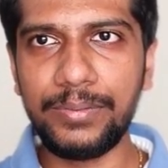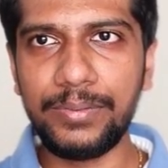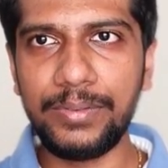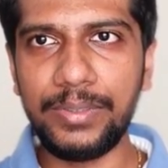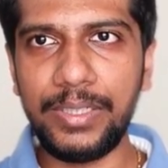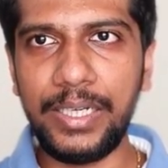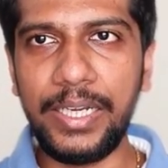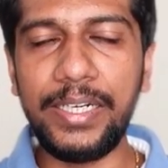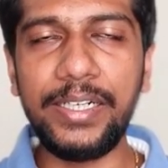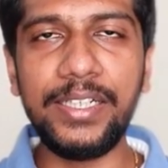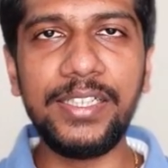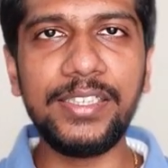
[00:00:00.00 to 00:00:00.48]

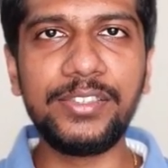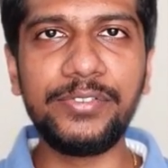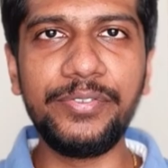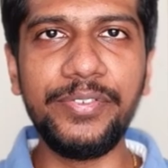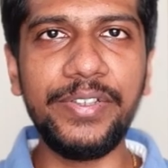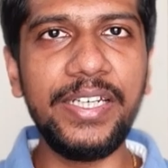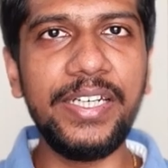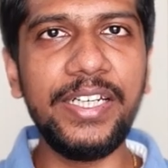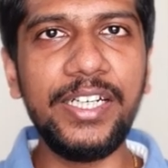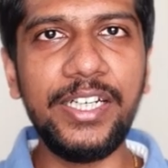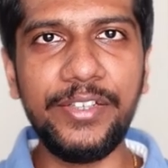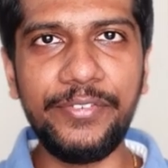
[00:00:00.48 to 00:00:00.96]
and it's
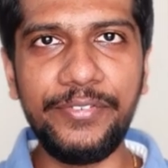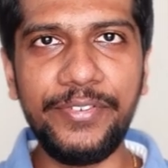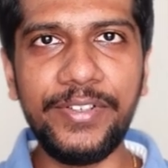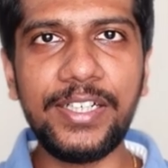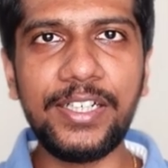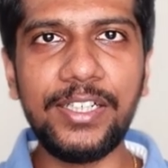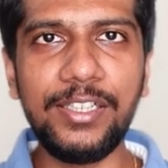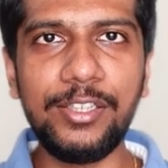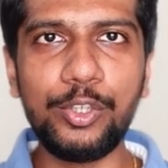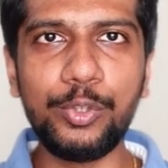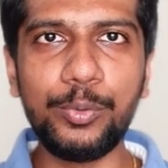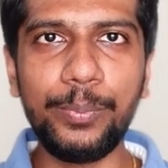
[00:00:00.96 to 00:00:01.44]
very
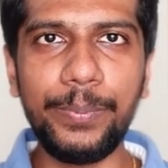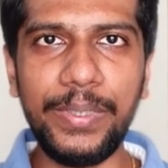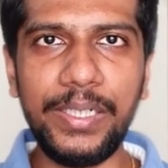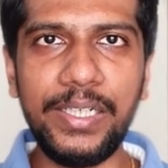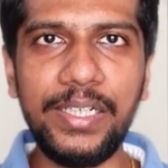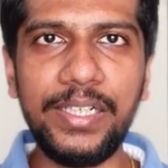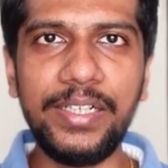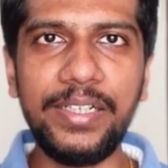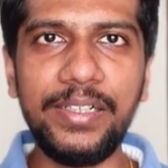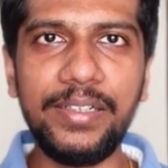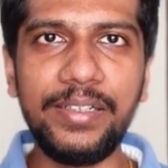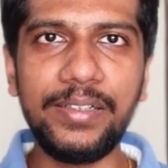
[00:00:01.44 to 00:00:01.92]
difficult to
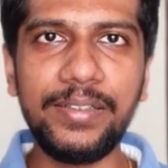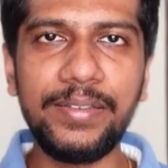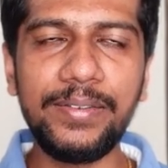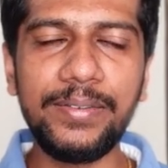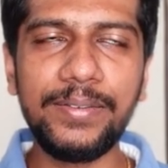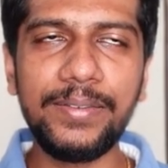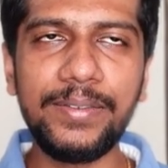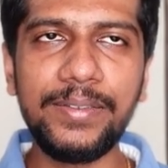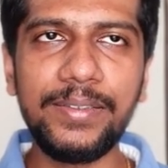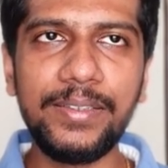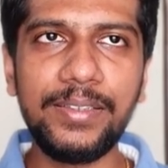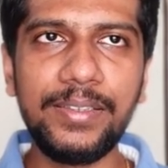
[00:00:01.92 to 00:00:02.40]
build it,
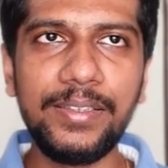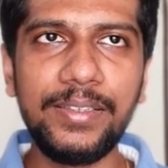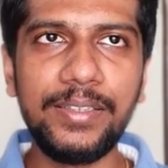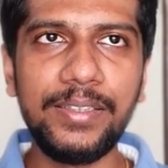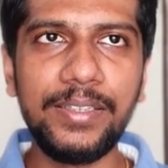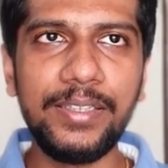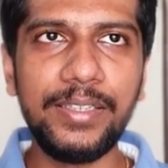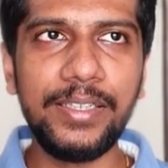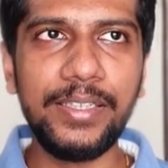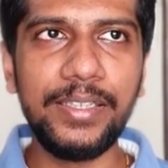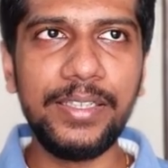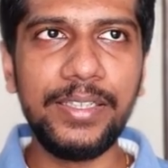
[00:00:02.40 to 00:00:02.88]

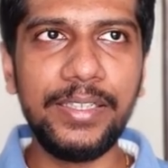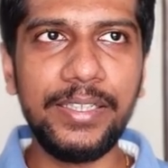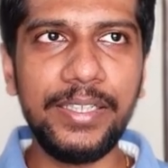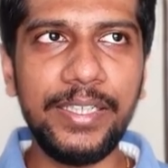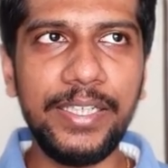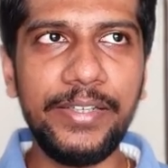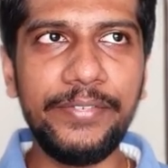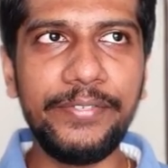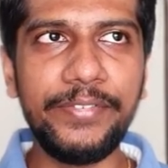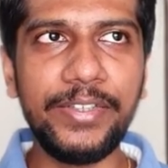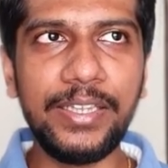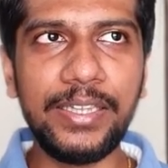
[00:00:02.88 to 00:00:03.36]

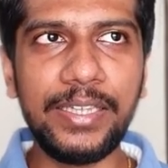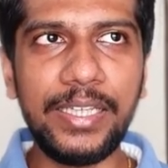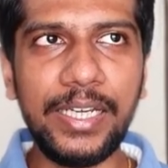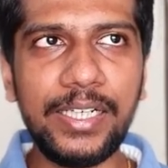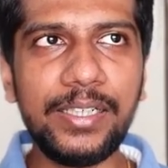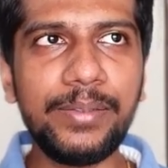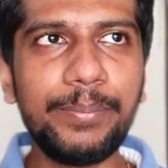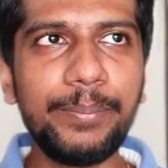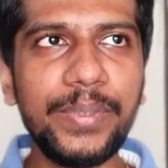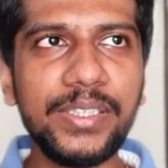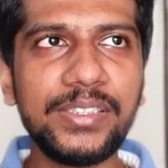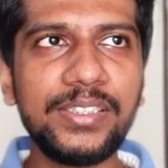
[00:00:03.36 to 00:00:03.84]
even
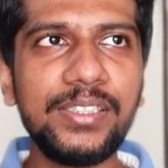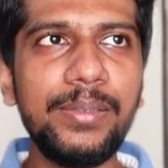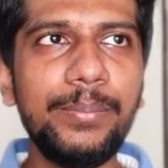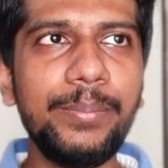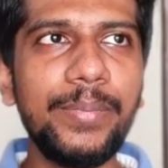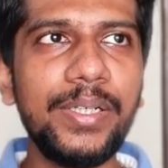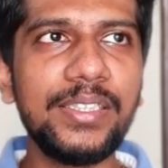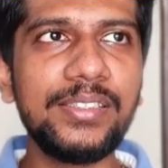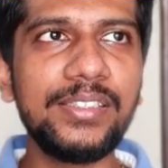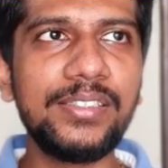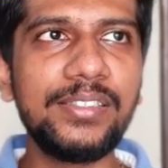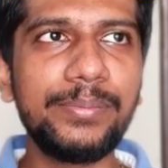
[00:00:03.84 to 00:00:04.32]
that muscle
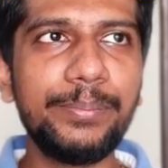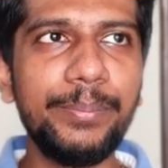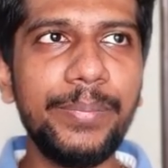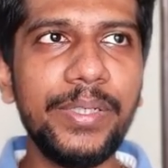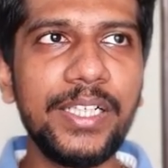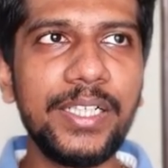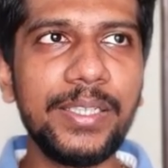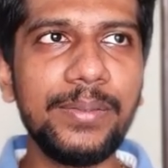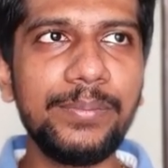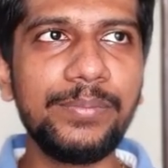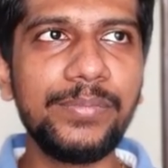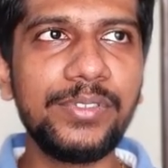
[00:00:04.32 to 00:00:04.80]
mass
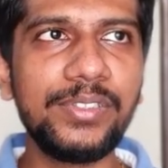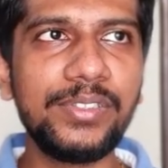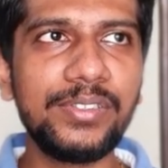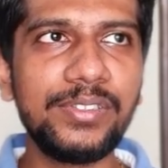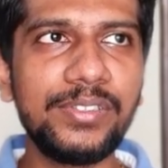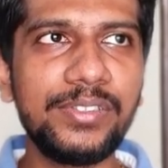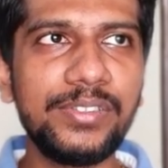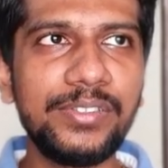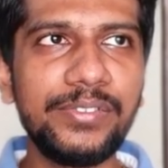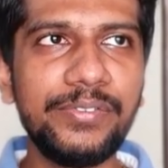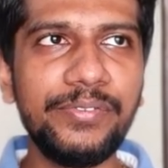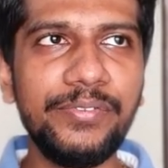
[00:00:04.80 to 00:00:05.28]
becomes
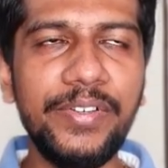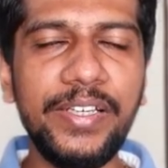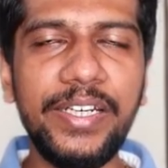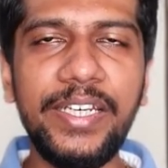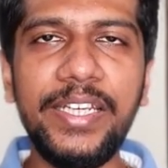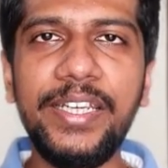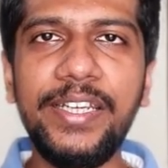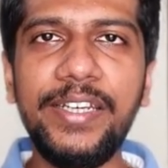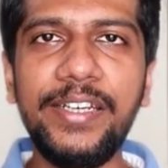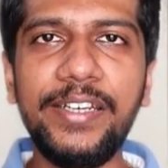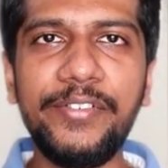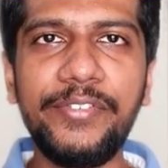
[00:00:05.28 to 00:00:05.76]

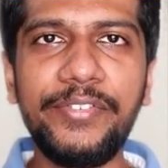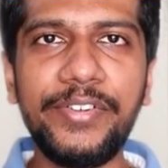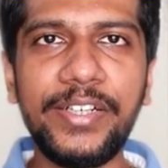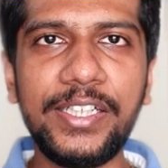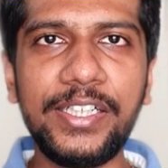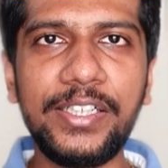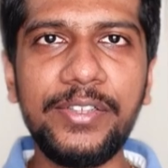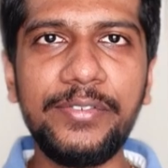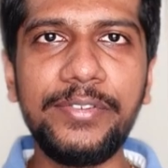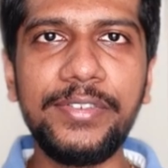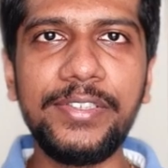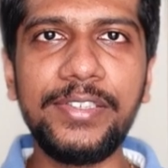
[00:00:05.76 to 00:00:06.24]
very
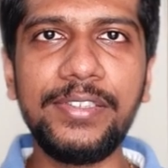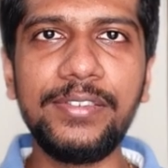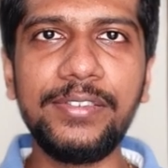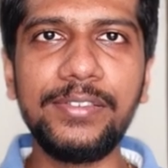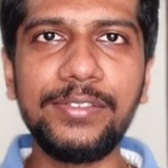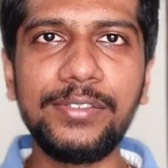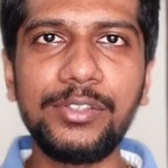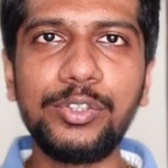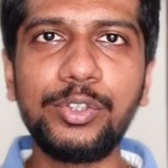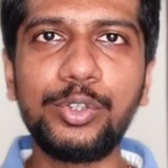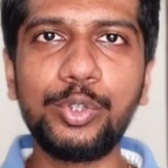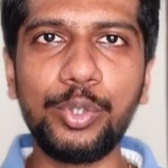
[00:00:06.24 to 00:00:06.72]
ineffective in
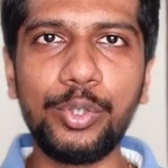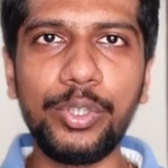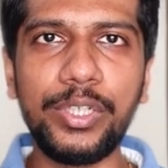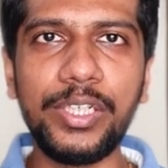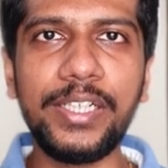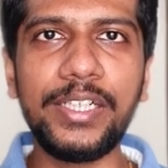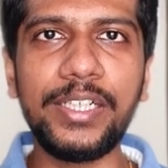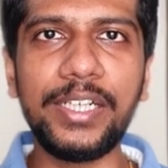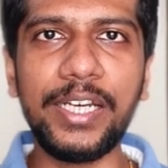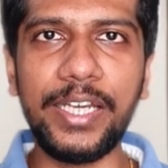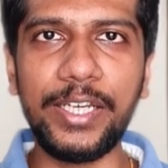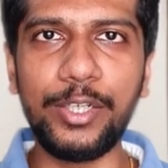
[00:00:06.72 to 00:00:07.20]

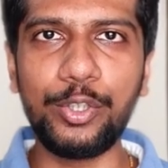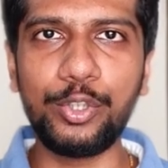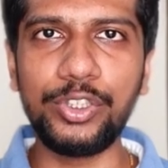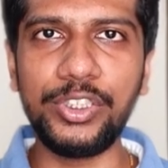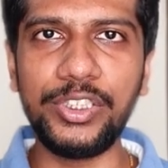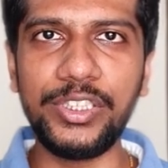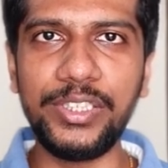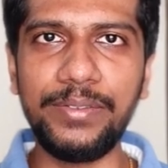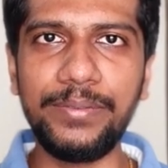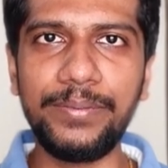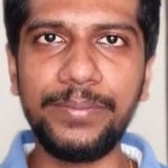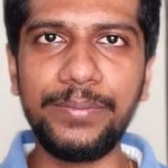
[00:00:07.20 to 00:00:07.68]
storing
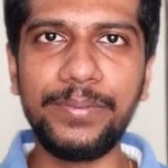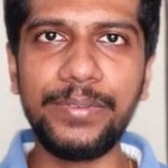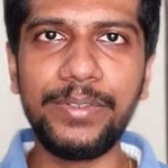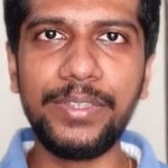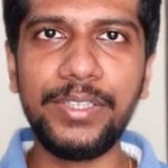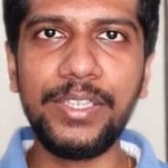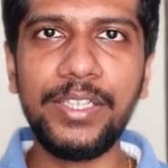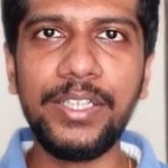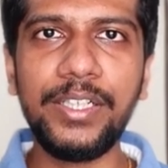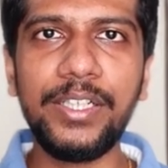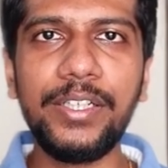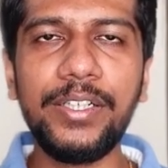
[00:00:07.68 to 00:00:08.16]
glycogen.
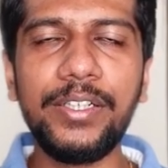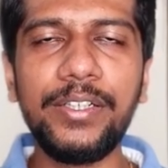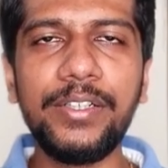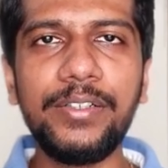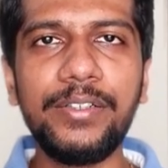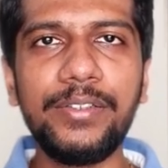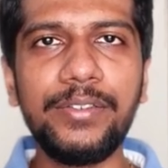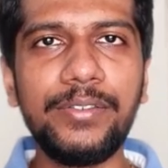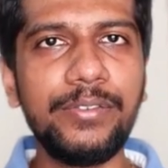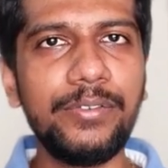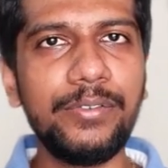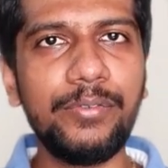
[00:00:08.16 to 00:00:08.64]

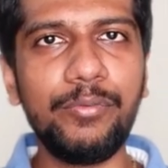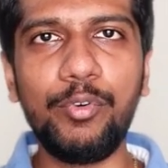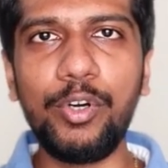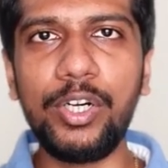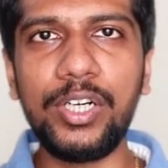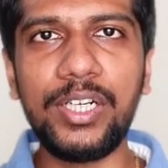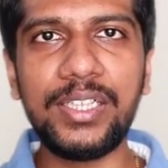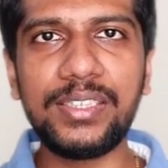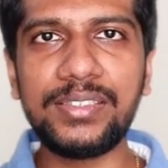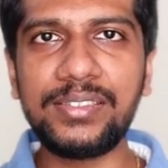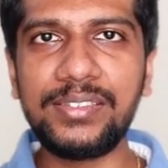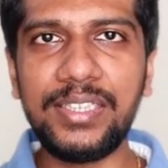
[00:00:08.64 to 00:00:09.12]
What
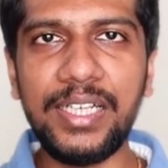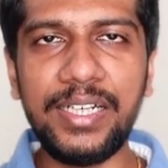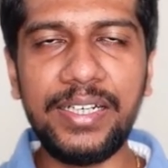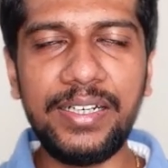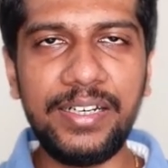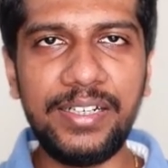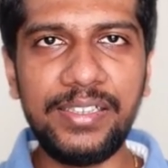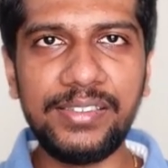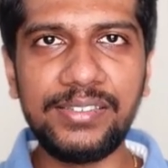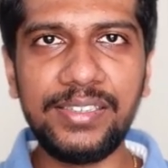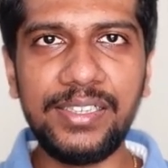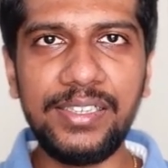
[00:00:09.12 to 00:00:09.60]
does that
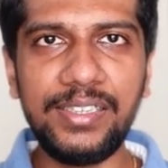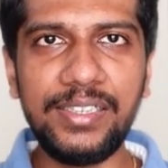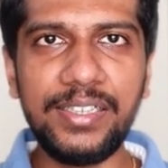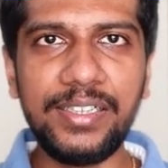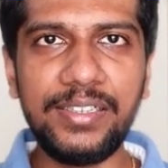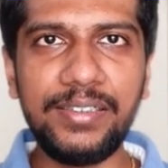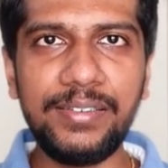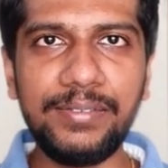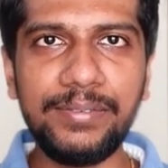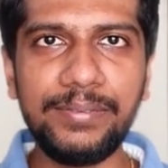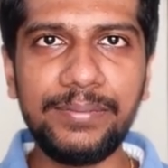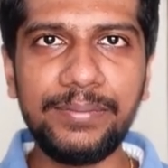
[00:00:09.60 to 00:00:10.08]
result
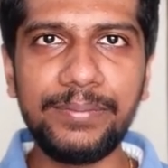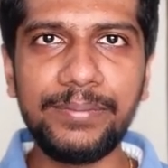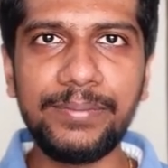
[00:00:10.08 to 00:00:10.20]
in?